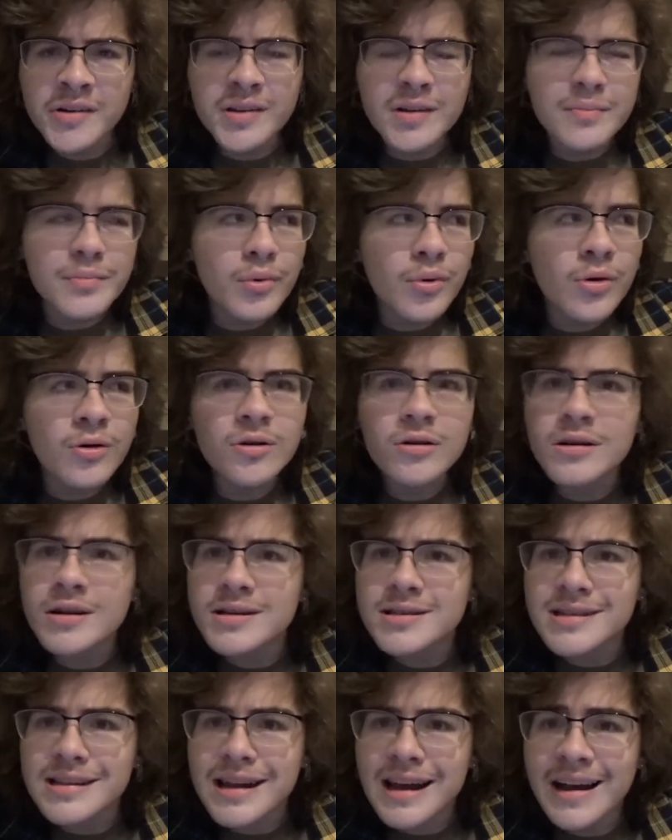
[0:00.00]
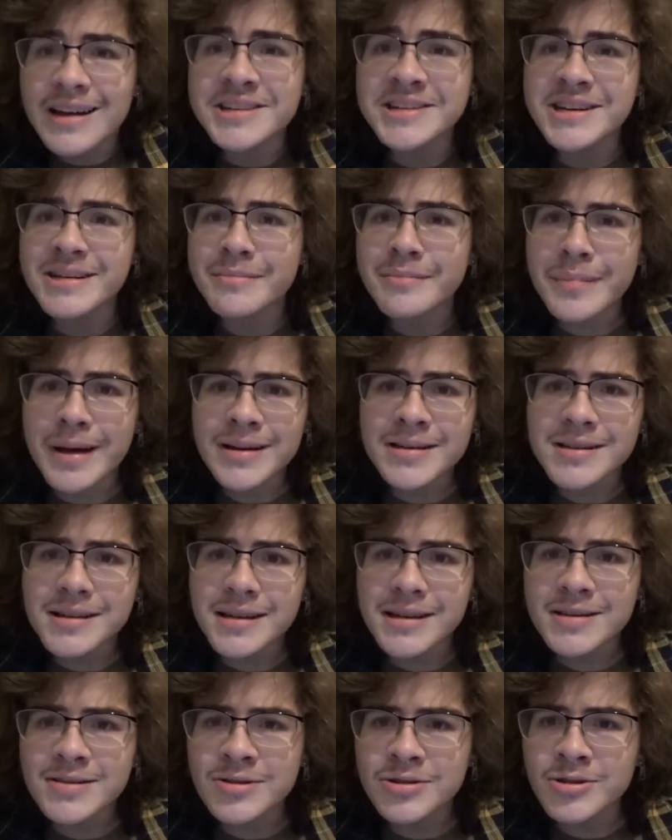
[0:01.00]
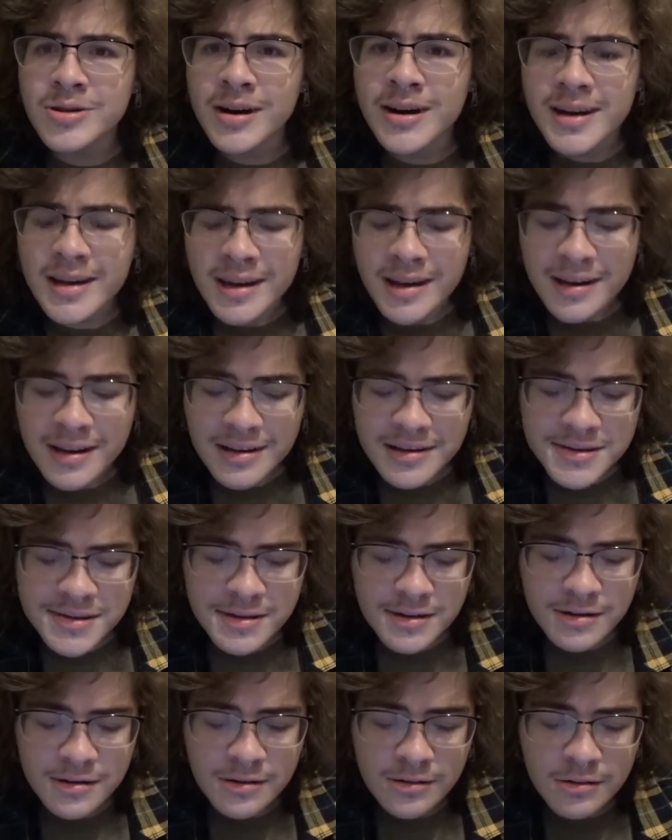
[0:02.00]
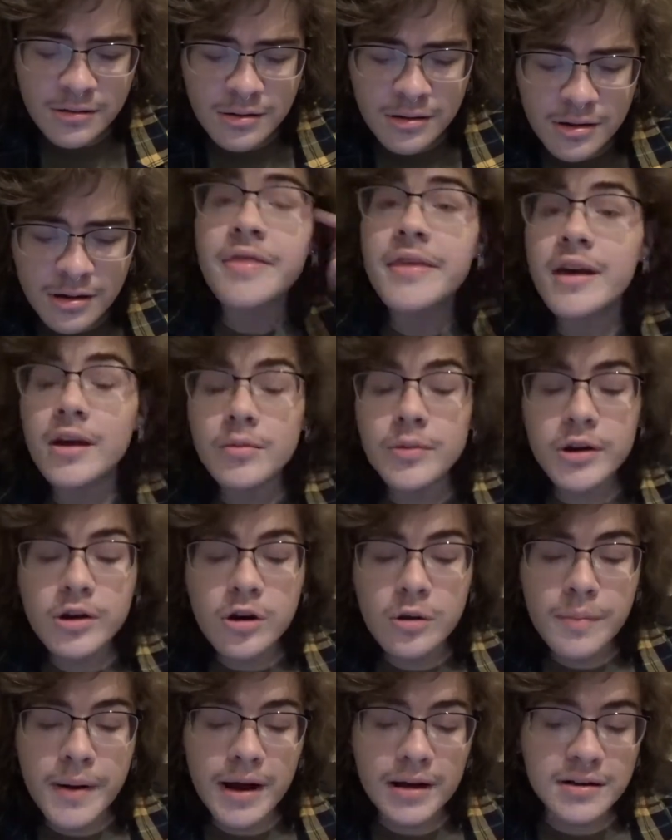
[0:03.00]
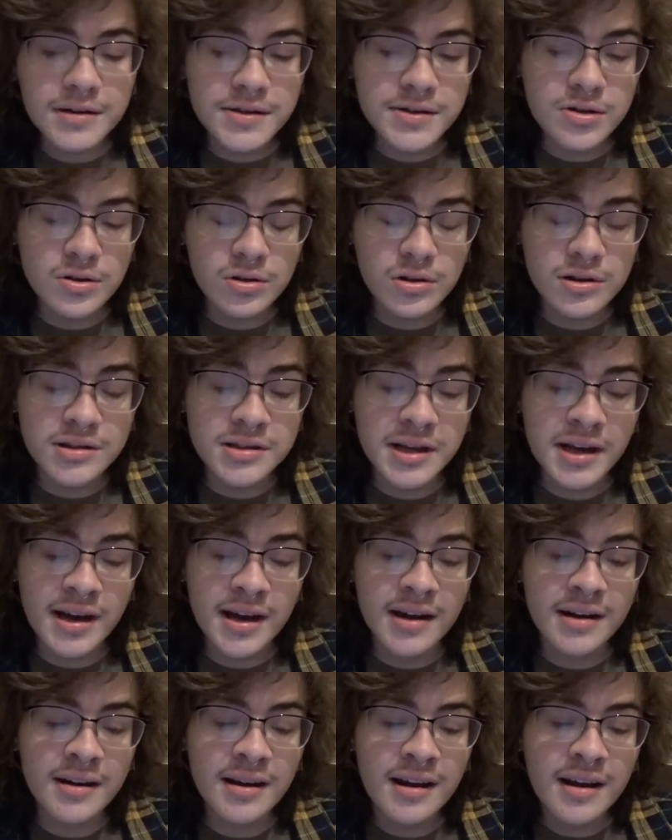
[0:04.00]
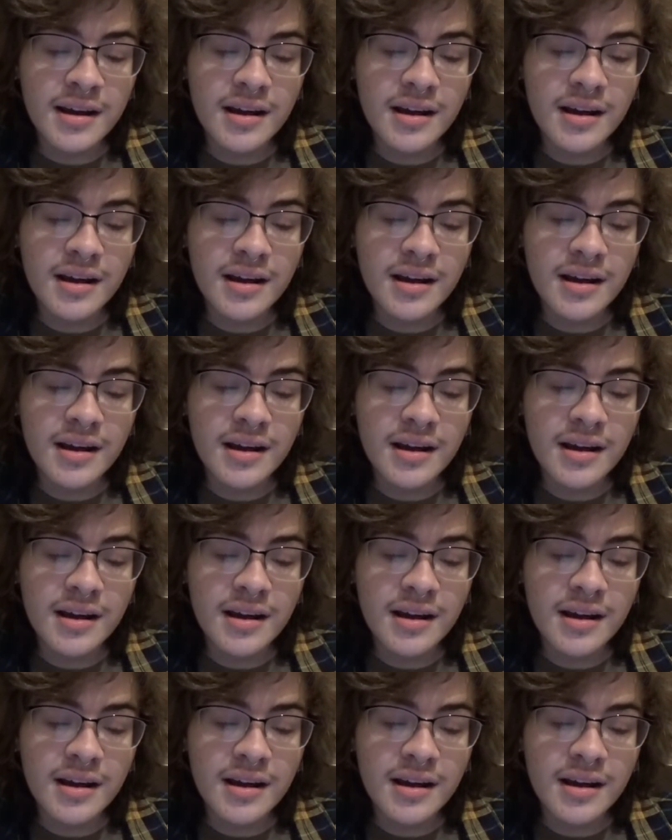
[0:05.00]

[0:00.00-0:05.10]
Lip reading: at the border because the goddamn Mexicans are trying to get in still. Then we go back to Soledad.